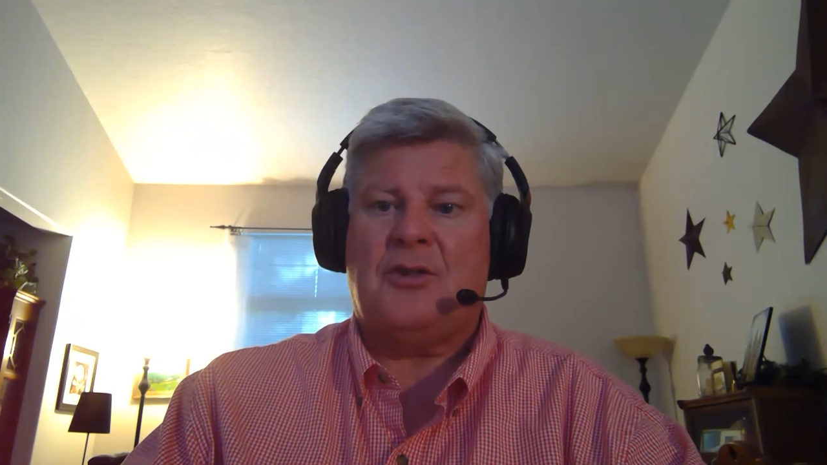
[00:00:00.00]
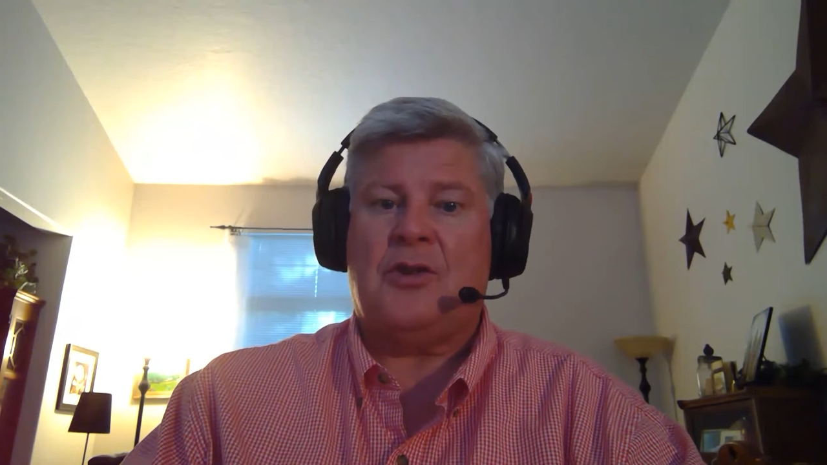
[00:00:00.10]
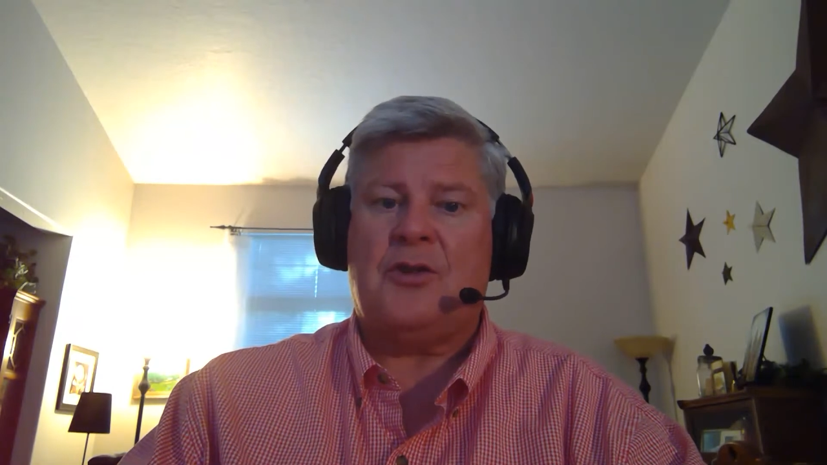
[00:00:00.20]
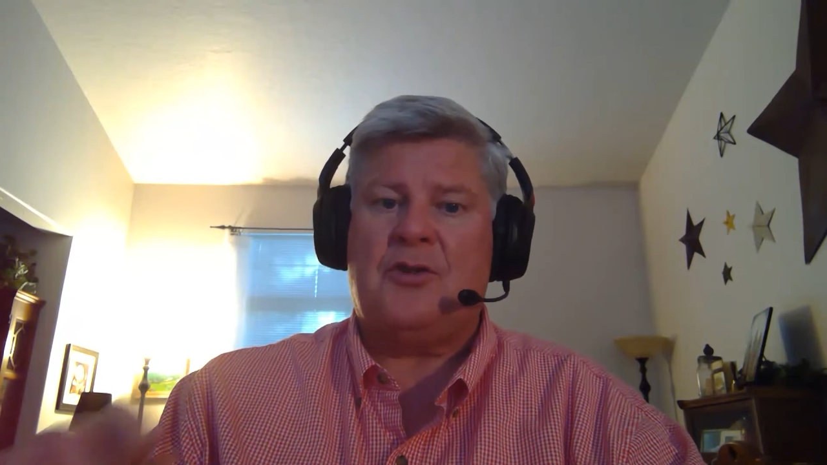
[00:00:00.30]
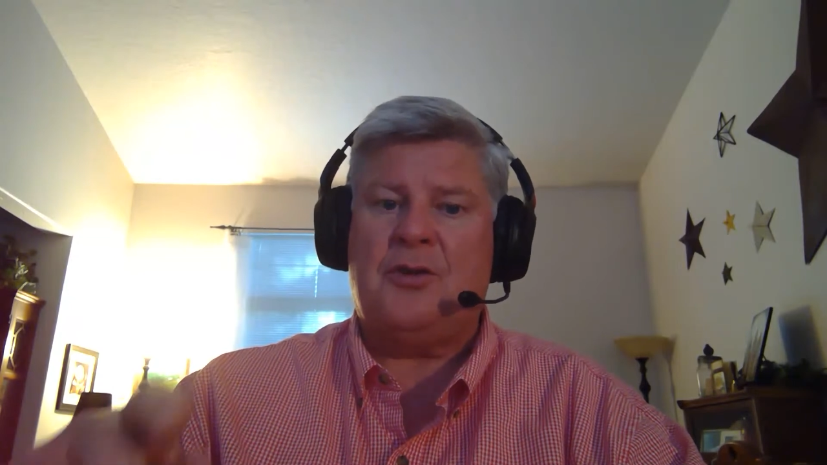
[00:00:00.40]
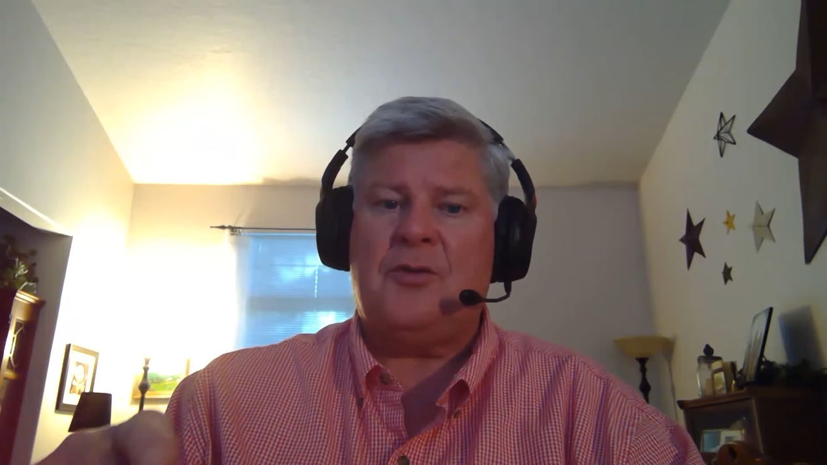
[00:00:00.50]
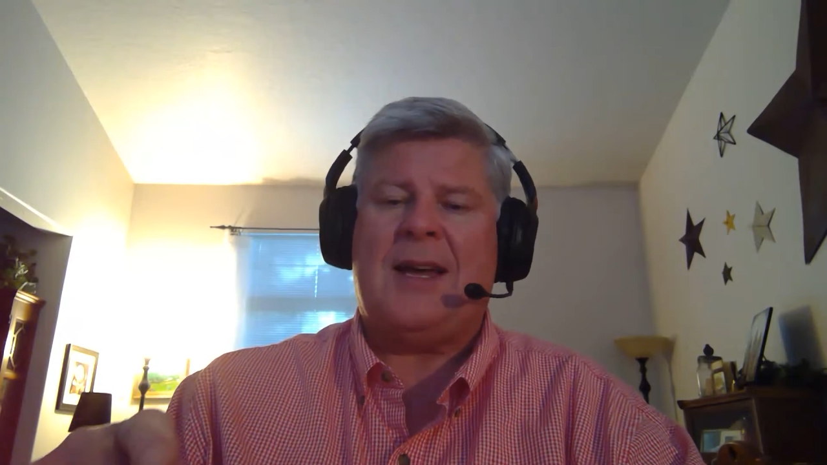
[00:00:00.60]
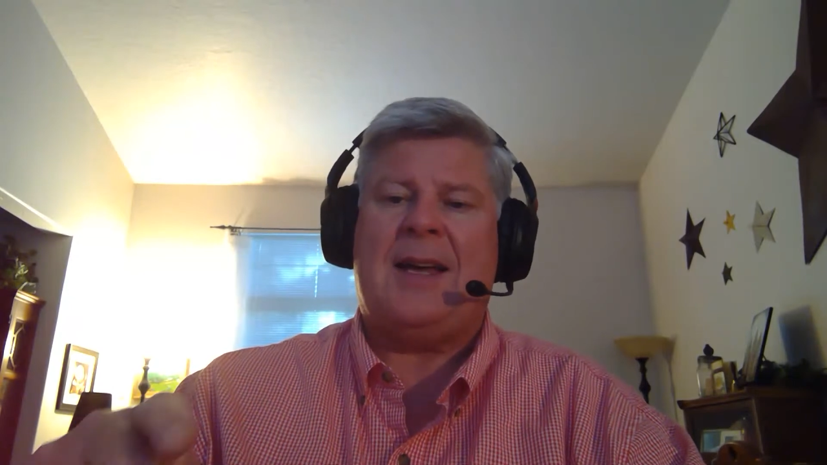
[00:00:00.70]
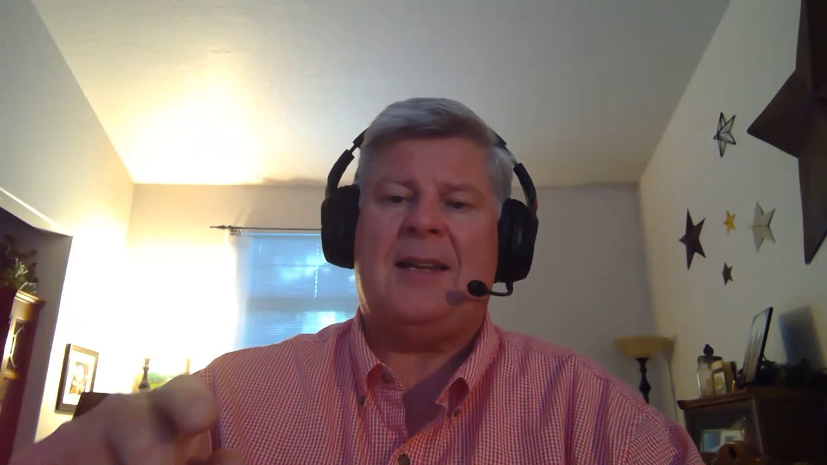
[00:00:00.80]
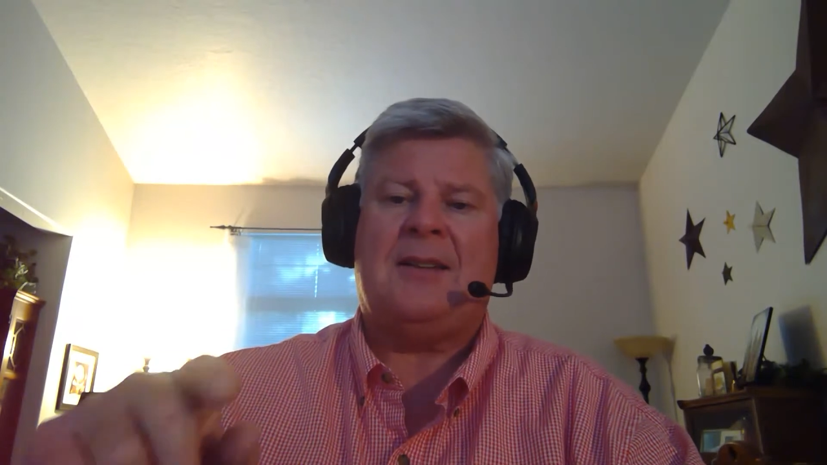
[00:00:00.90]
You could do
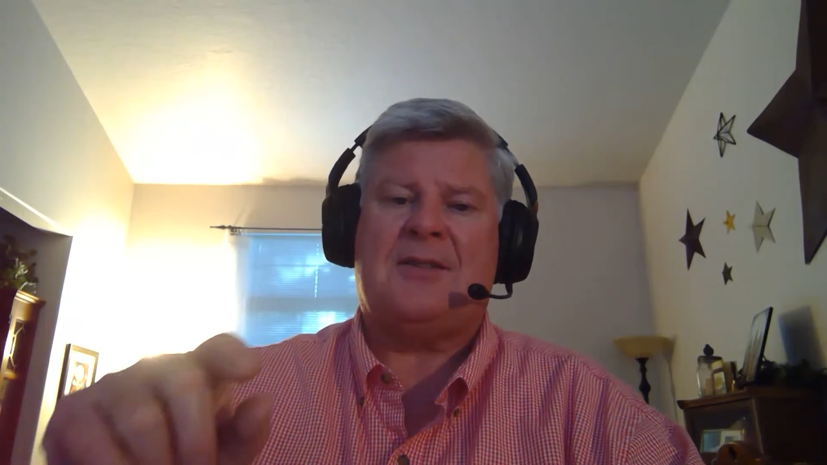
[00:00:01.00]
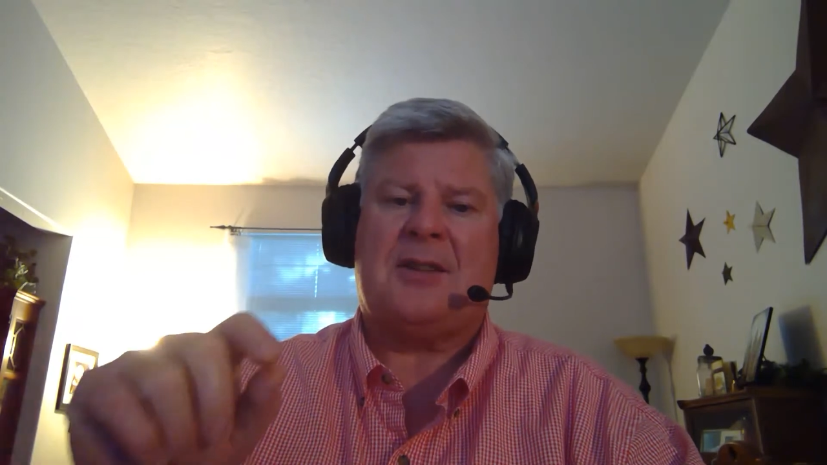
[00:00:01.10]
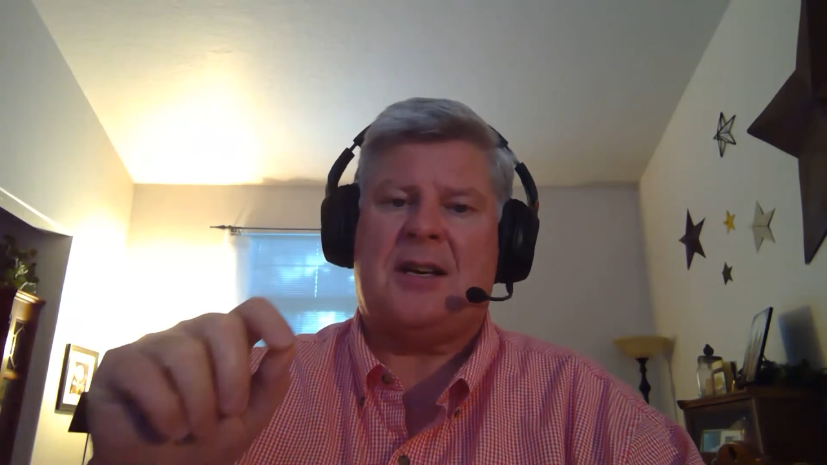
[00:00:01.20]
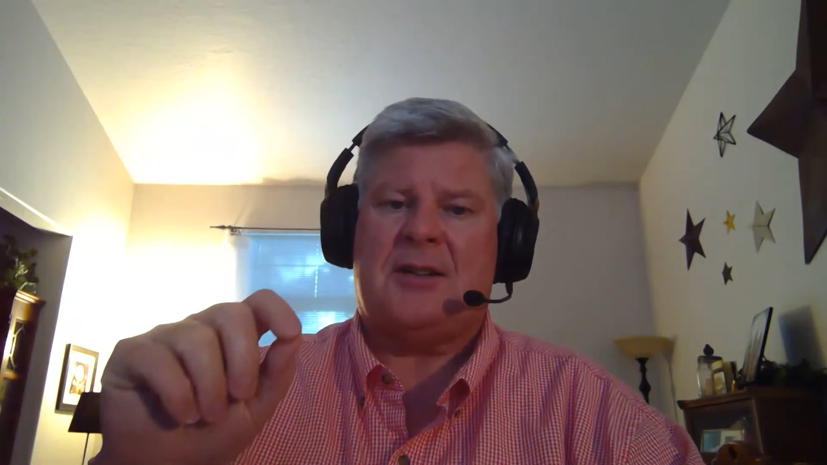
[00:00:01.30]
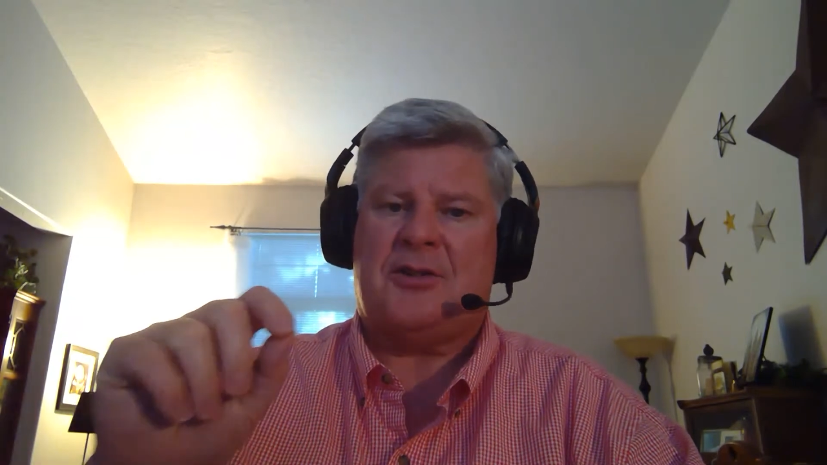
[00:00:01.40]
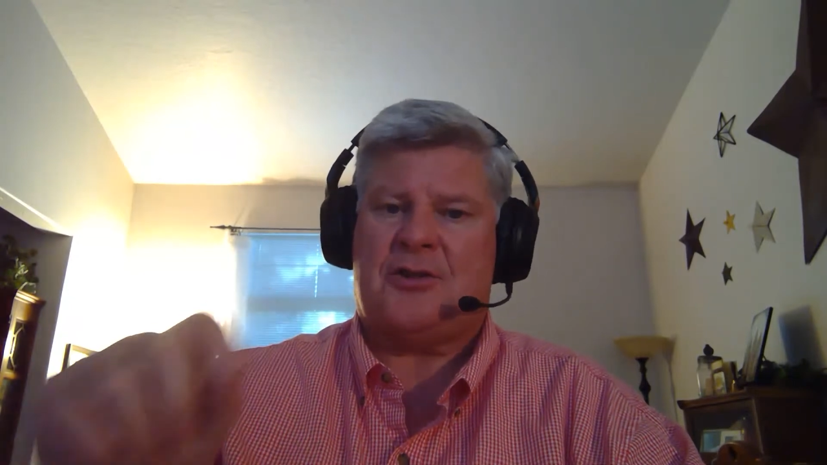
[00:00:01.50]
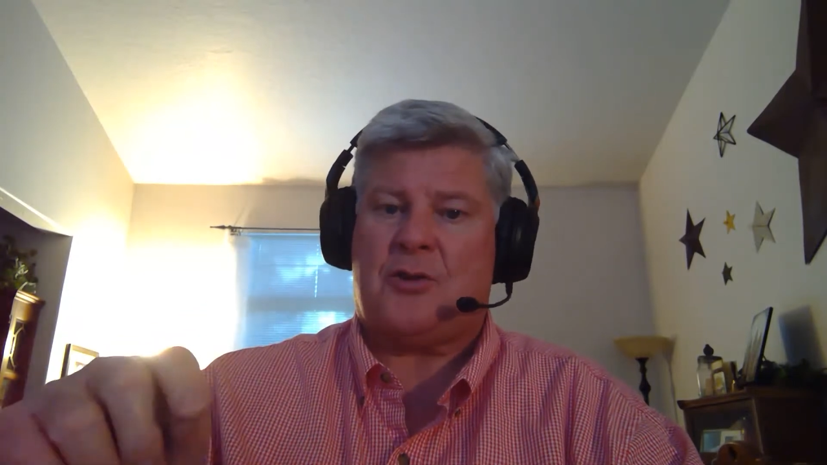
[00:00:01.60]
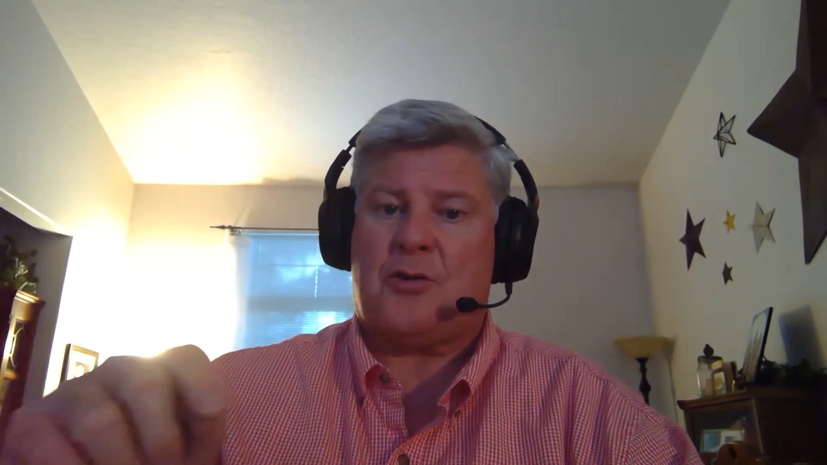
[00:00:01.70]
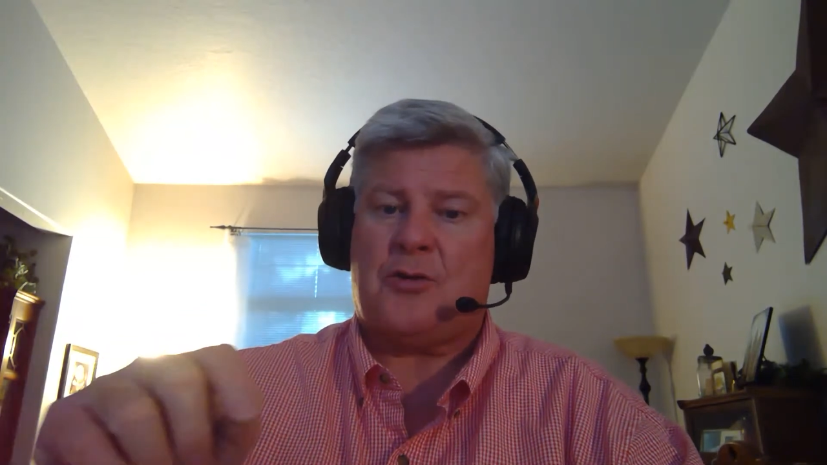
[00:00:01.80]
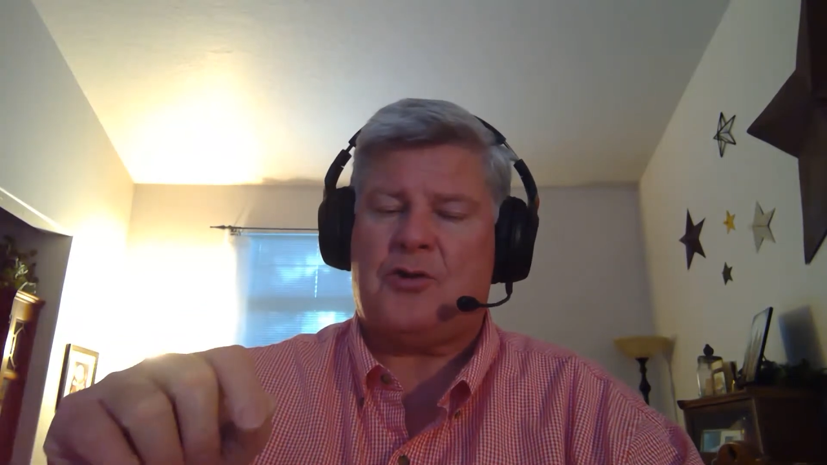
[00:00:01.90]
that inside a
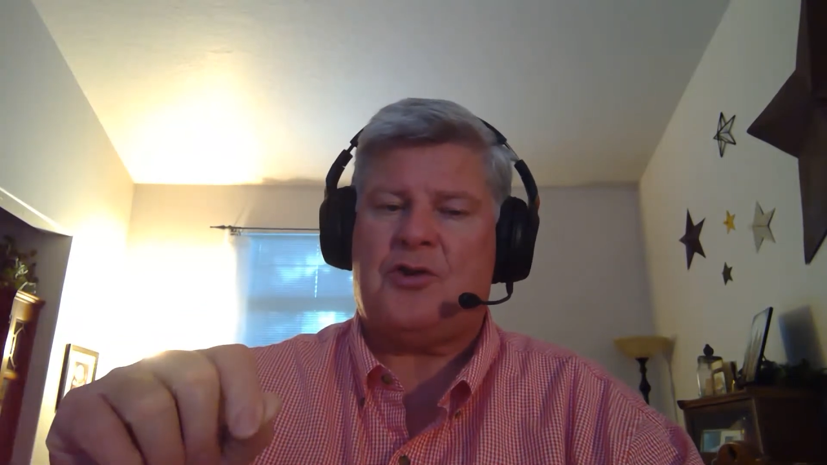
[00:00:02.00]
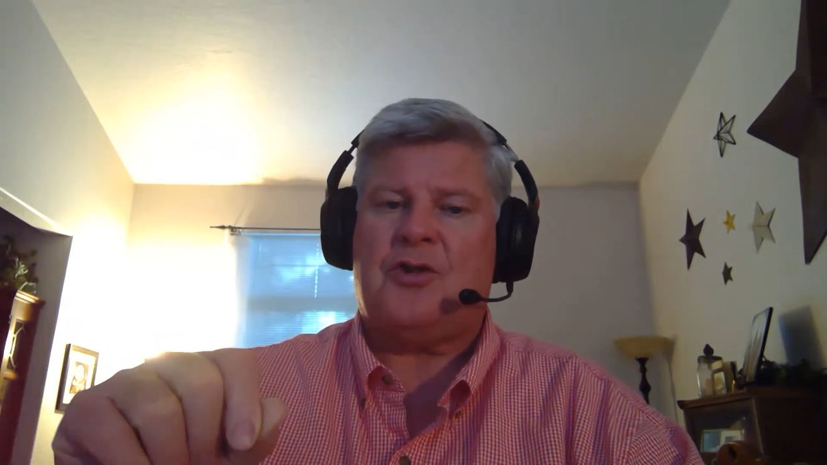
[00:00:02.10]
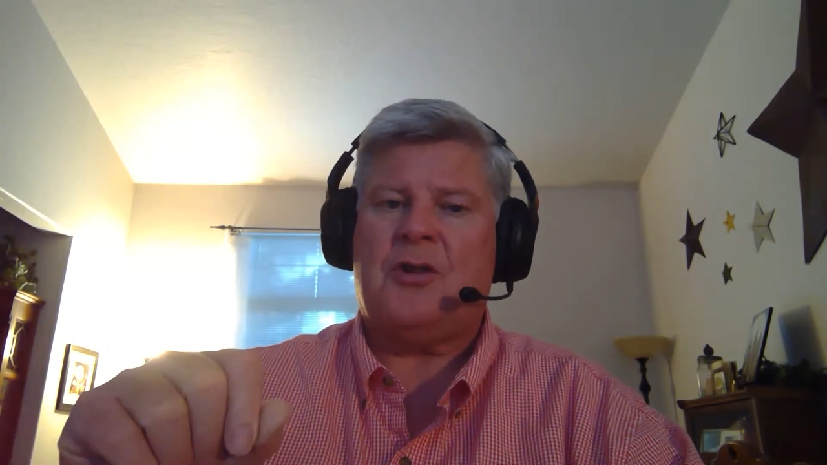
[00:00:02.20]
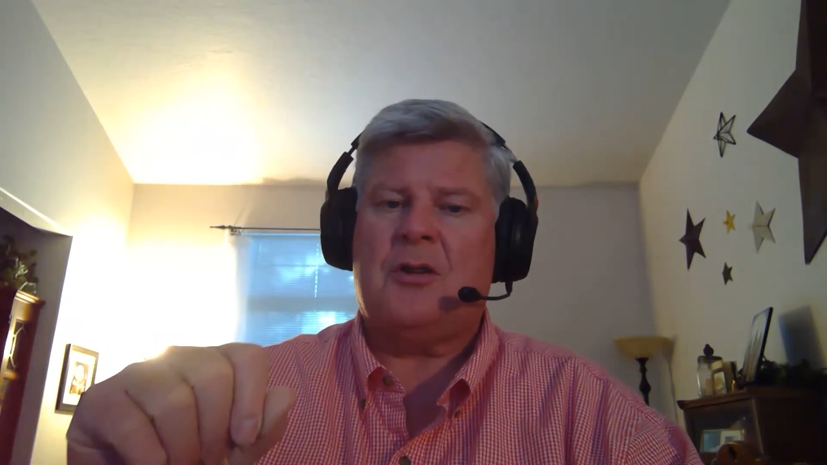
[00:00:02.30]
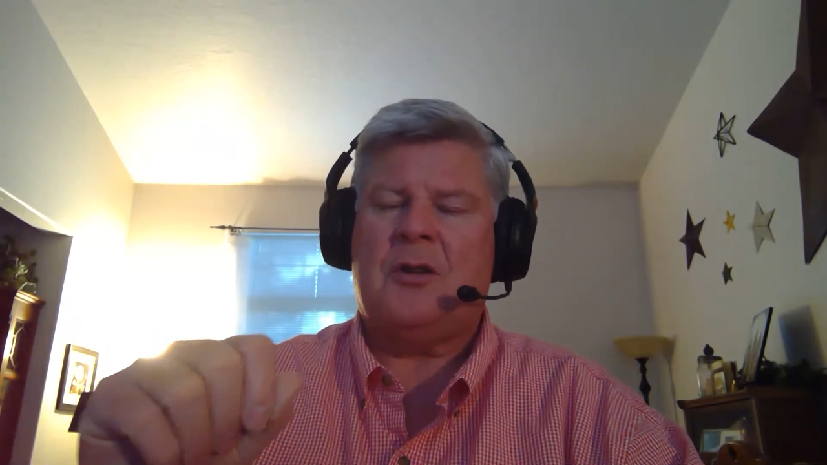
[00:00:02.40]
search.